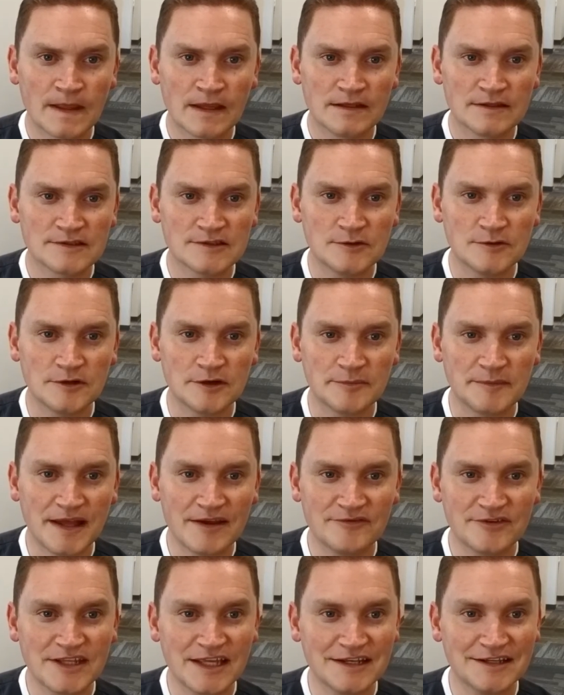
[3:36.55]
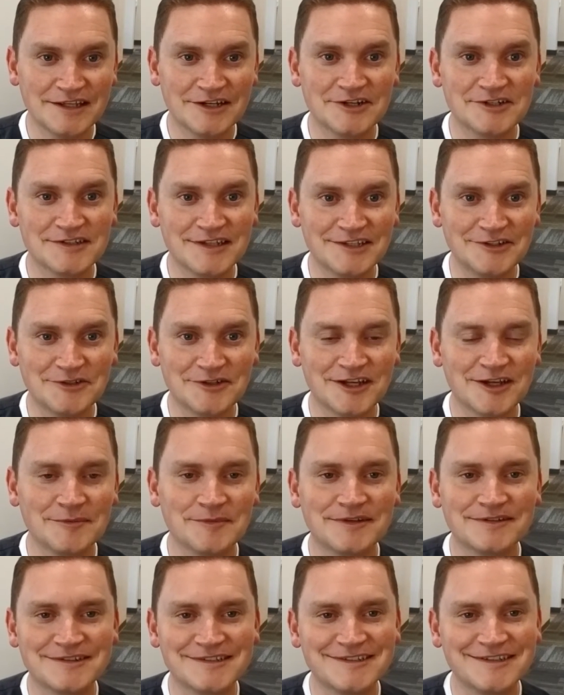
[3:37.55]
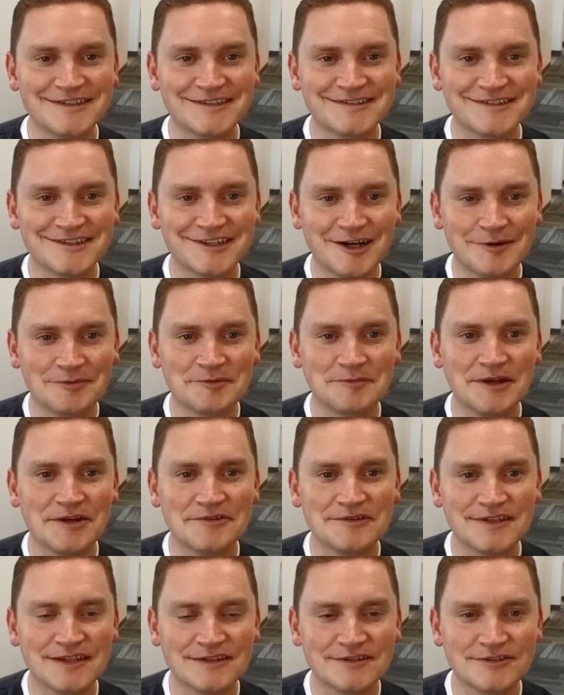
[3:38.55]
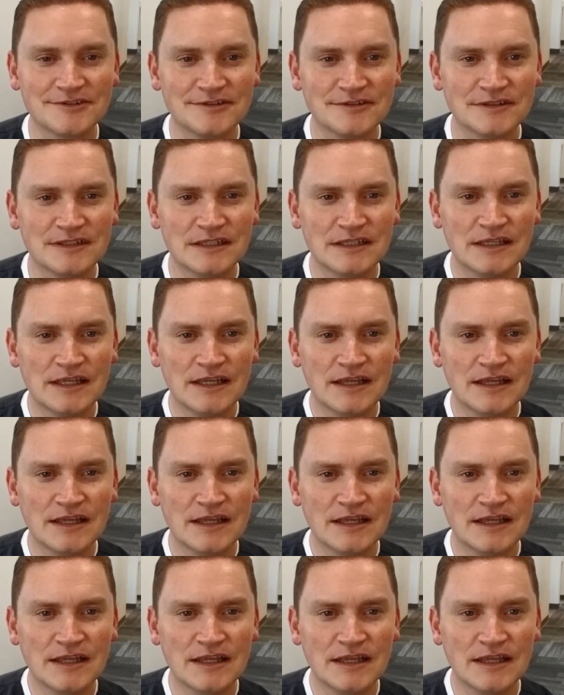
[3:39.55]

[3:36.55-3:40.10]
So what I'm advocating here is that you come and see us at Copper Mountain Dental